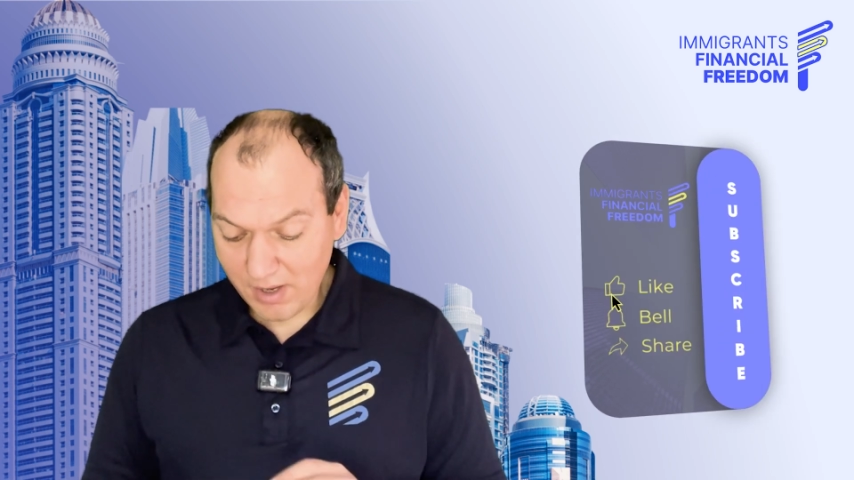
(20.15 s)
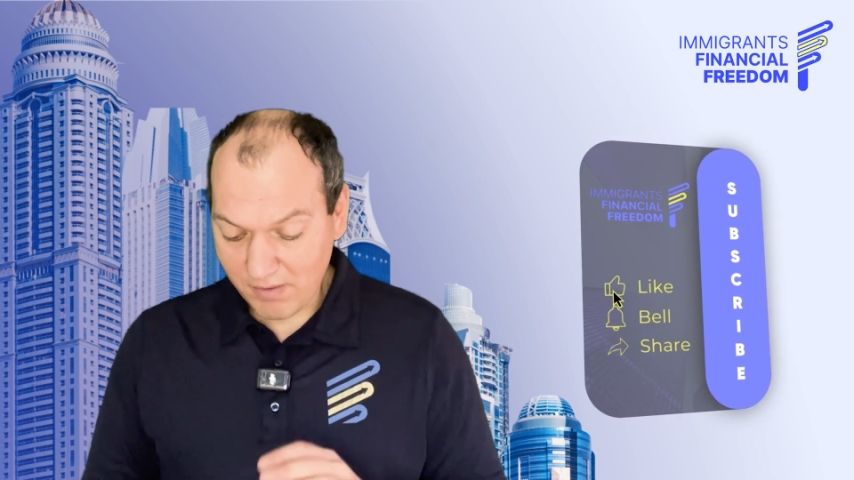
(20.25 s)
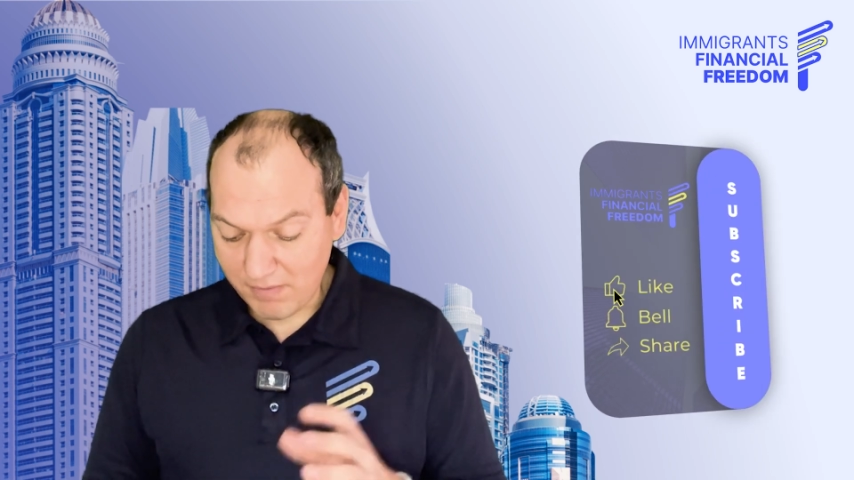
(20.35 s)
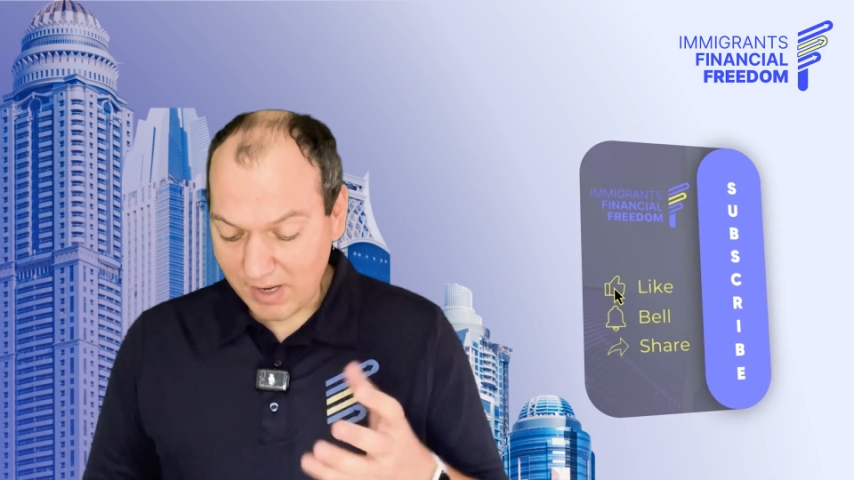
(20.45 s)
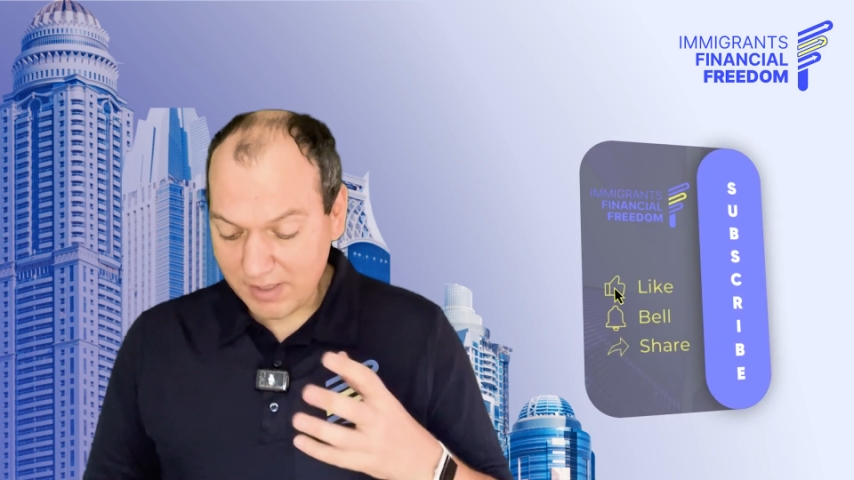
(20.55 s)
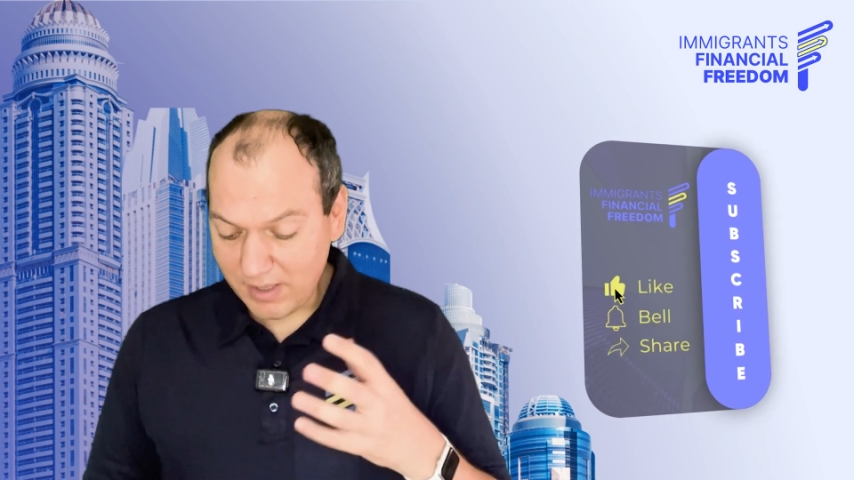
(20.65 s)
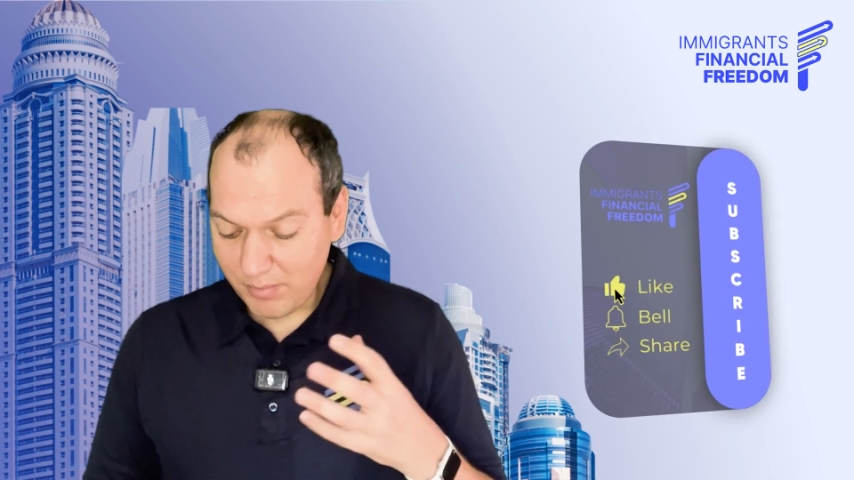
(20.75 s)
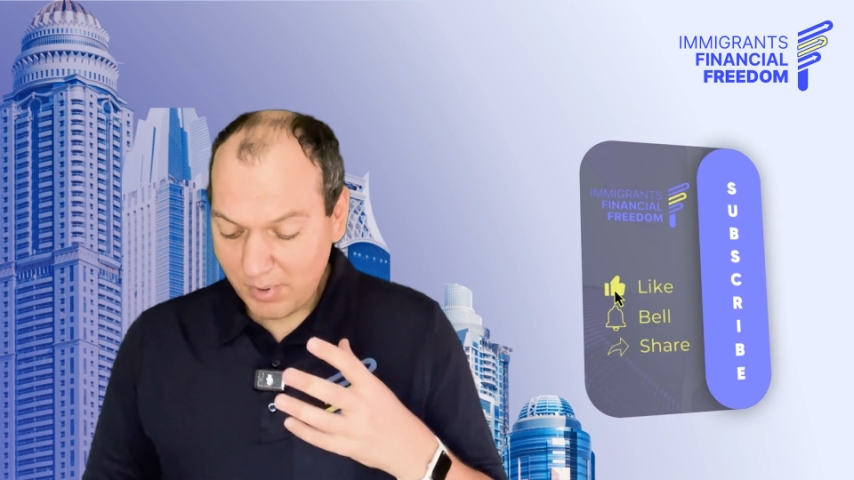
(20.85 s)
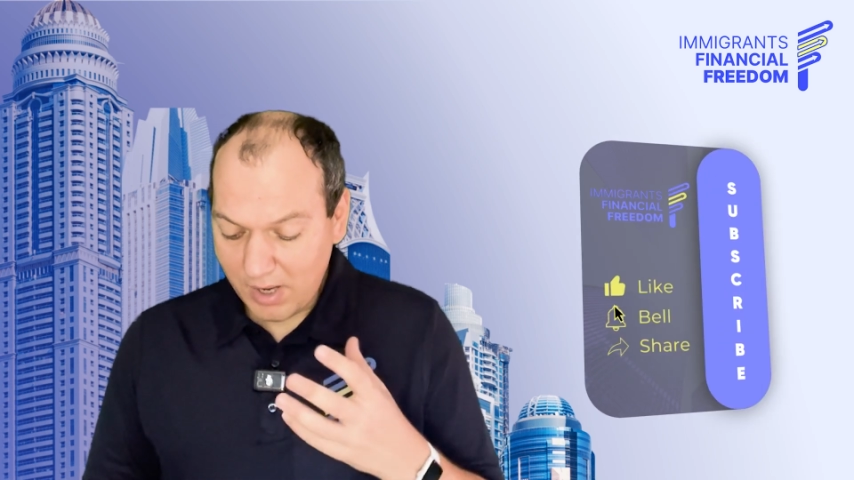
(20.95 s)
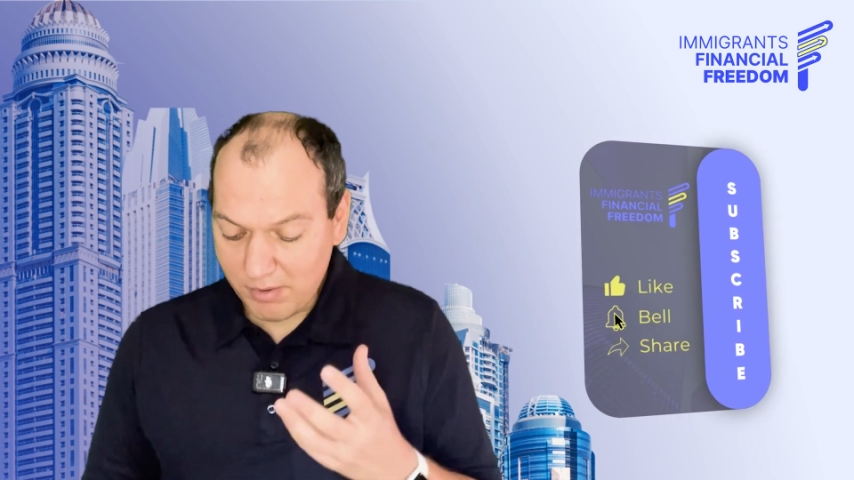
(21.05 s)
One
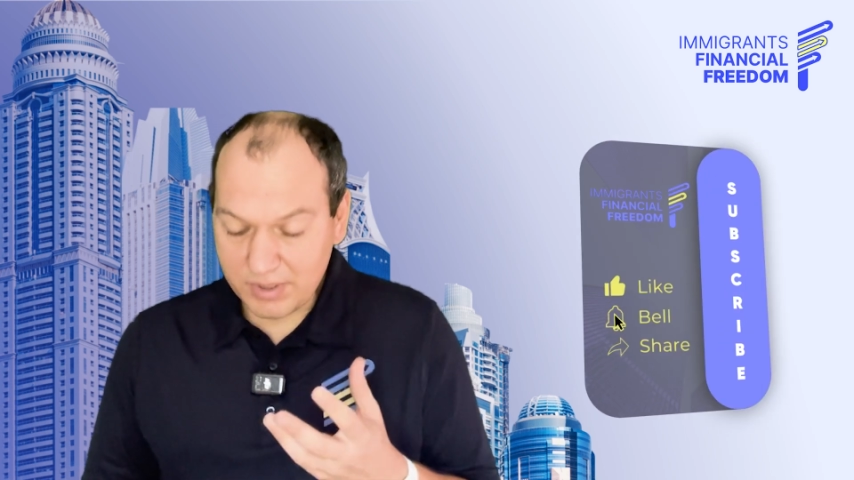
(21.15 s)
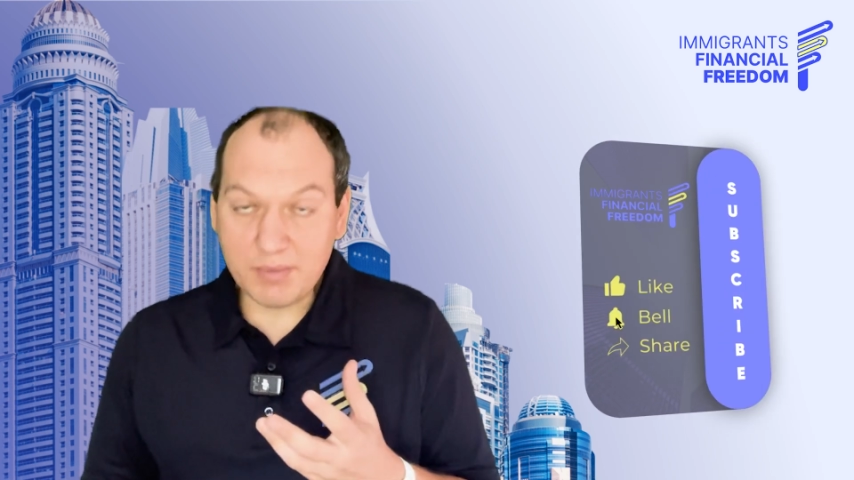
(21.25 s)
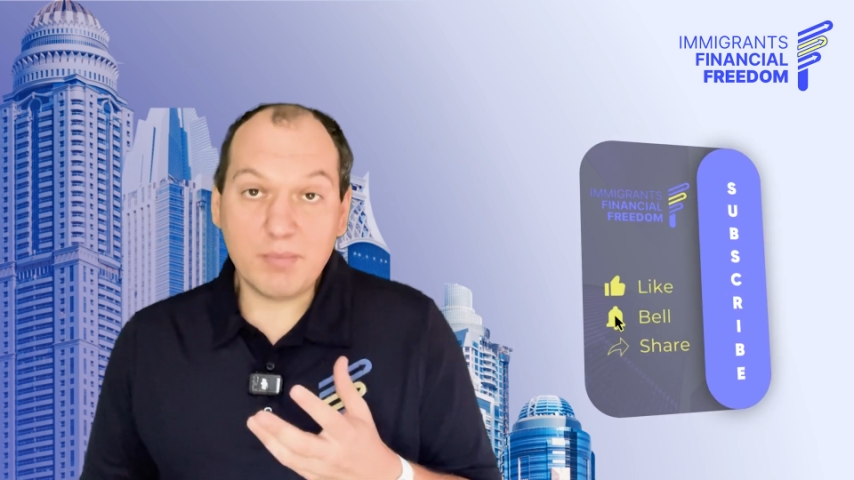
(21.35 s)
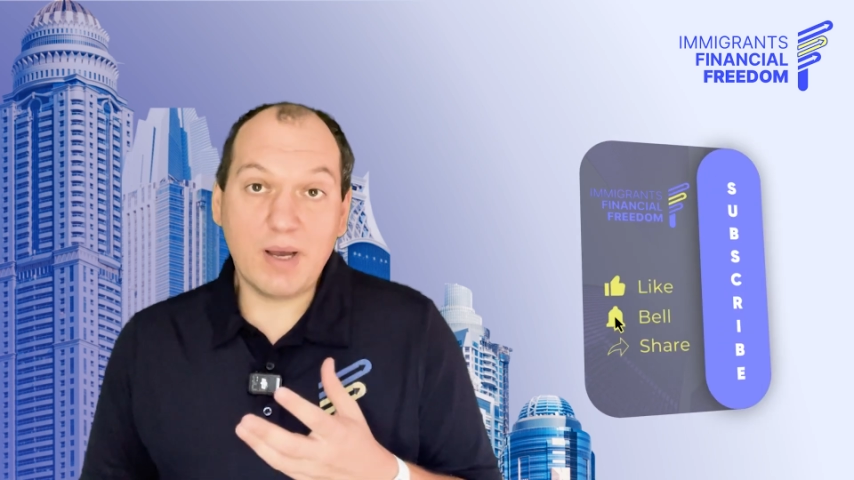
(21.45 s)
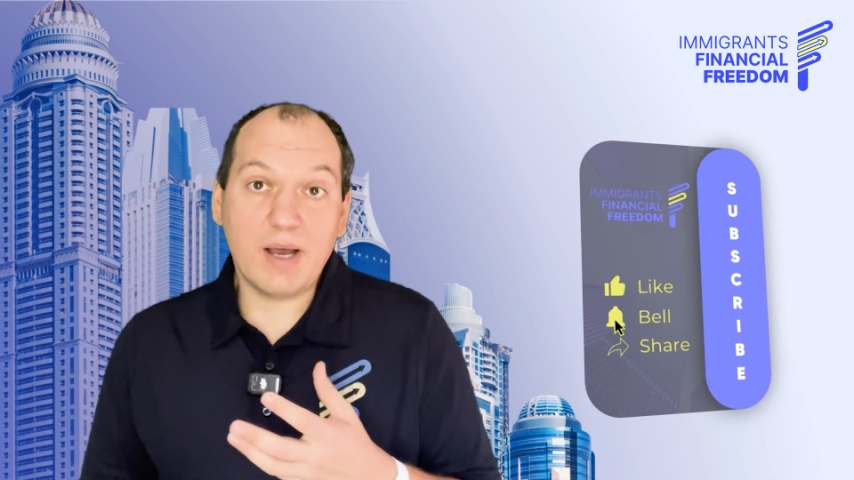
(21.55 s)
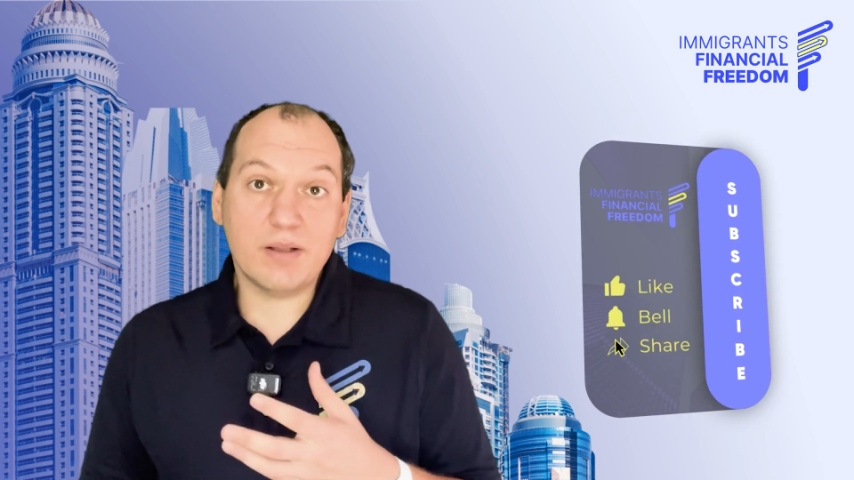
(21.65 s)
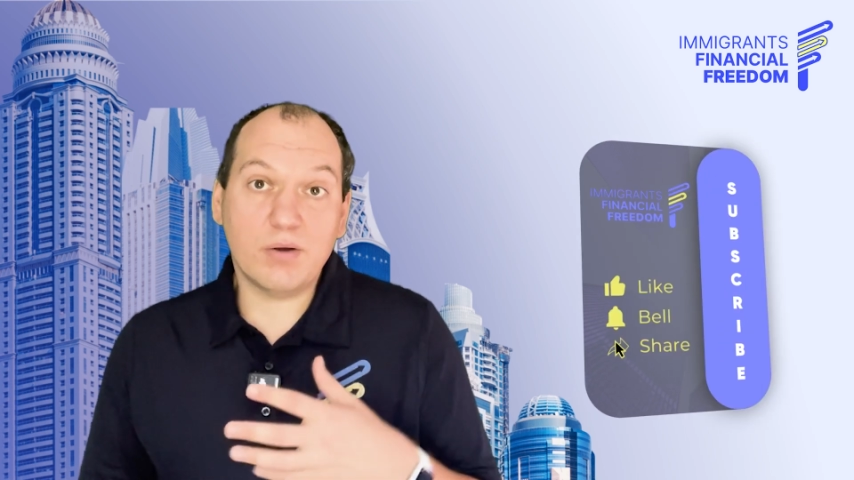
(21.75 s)
about the man